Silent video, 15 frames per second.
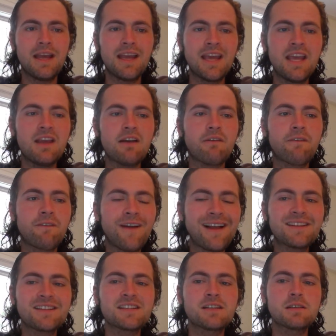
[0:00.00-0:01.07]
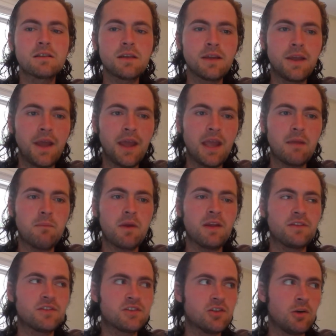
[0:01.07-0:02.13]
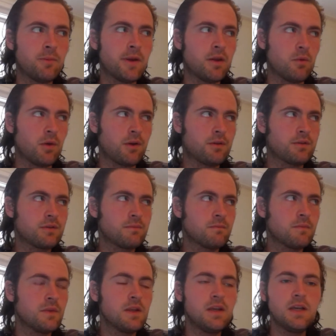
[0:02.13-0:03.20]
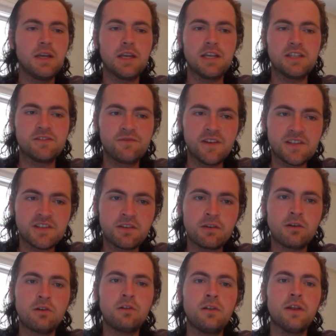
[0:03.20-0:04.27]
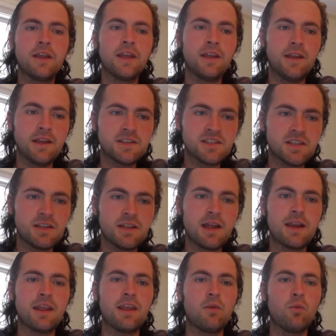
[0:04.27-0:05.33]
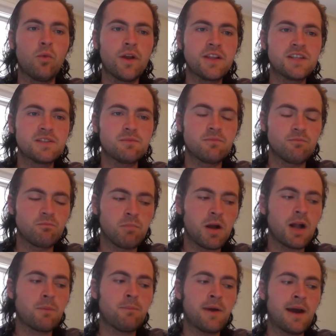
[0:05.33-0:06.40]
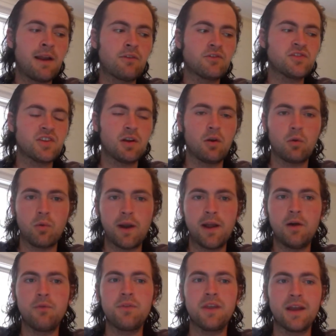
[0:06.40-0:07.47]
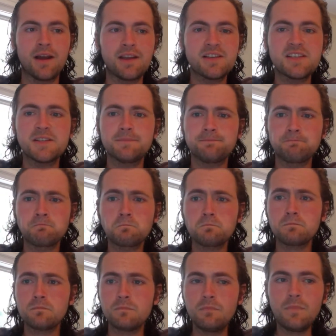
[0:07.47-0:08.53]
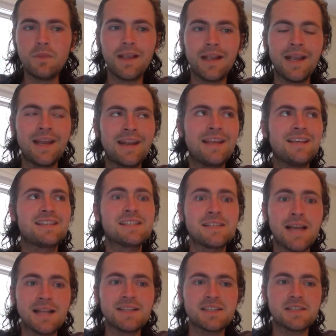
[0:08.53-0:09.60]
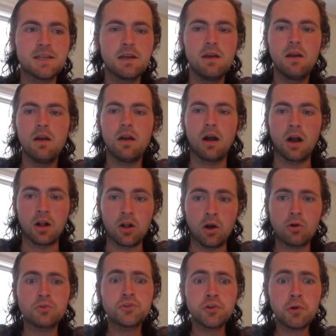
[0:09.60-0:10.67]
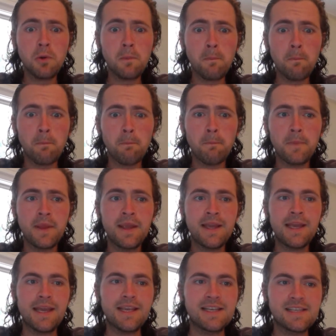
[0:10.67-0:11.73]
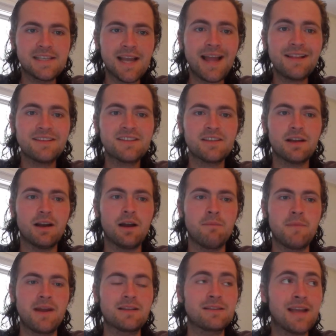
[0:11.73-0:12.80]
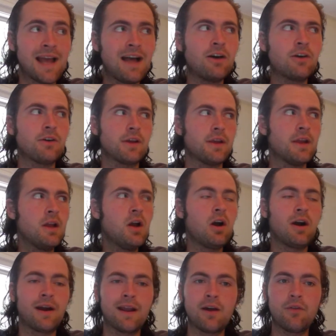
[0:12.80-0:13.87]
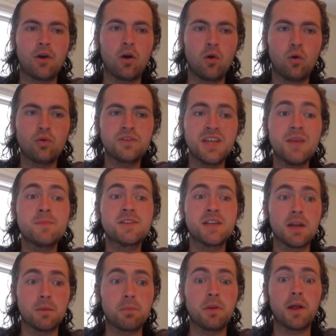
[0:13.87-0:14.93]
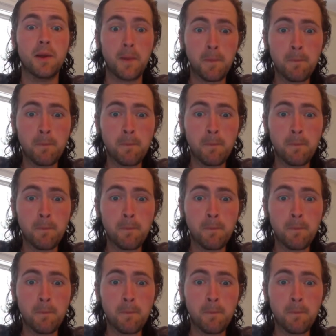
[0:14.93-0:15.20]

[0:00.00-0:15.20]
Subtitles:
He affects the game in so many ways. He's physical, he gets the net, he wins puck battles around the ice, and he sets a culture, he sets a mentality on how the whole team is going to play.